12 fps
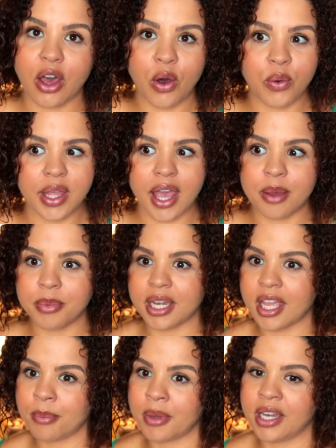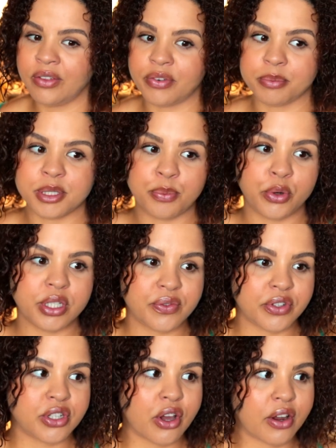oh yeah, I'm gonna get money from sports
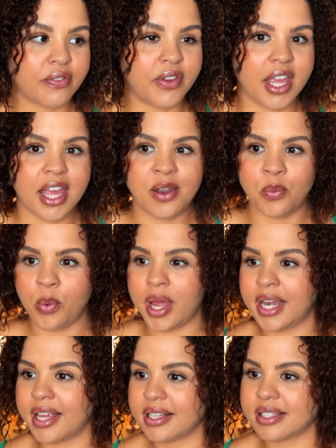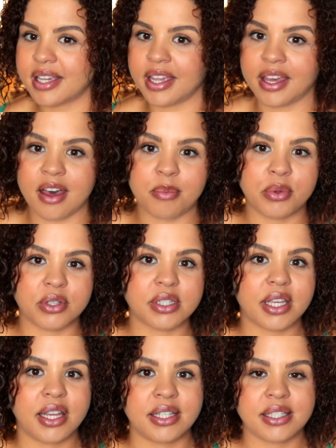photography and weddings and couples
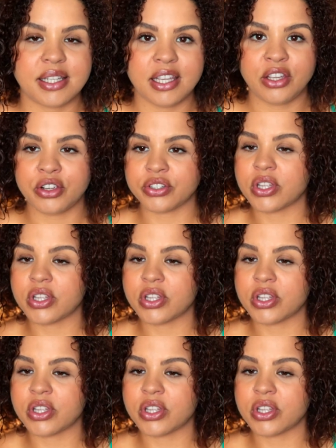and seniors.